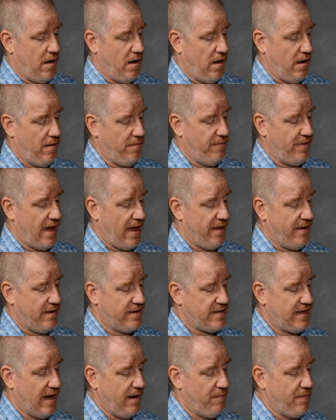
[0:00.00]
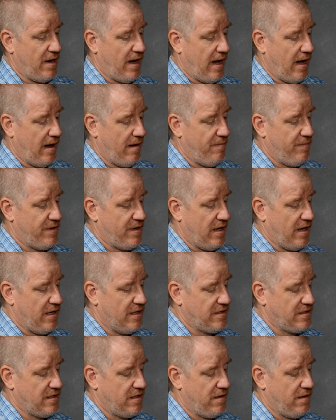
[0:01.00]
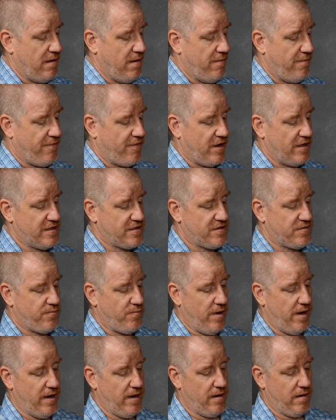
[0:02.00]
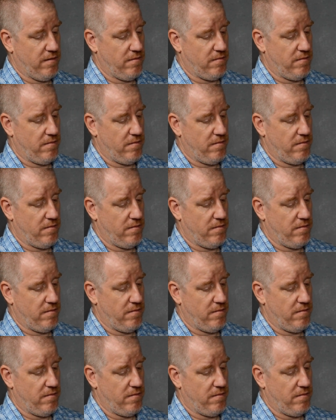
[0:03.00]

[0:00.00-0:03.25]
That same knob does front swing.